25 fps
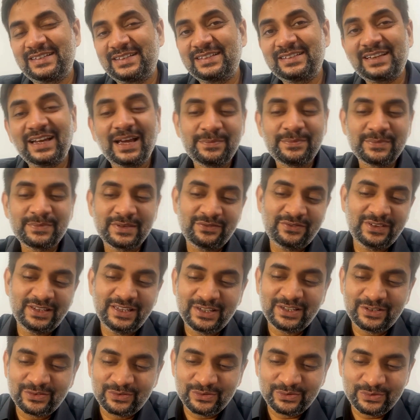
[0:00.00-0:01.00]
the time that we
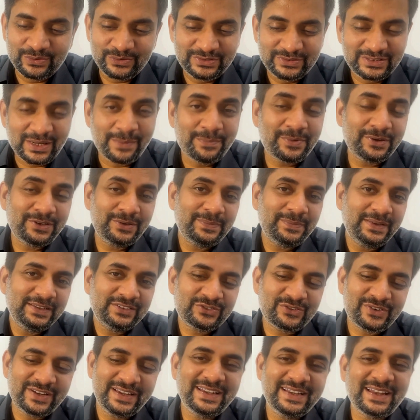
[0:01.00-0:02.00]
need to jump onto my
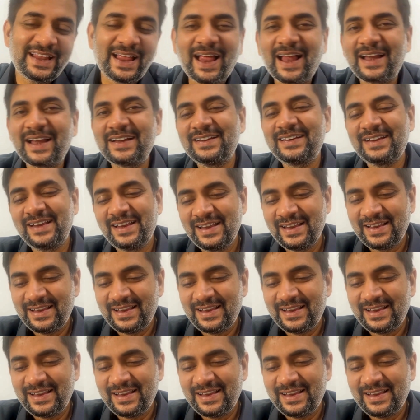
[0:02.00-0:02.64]
screen and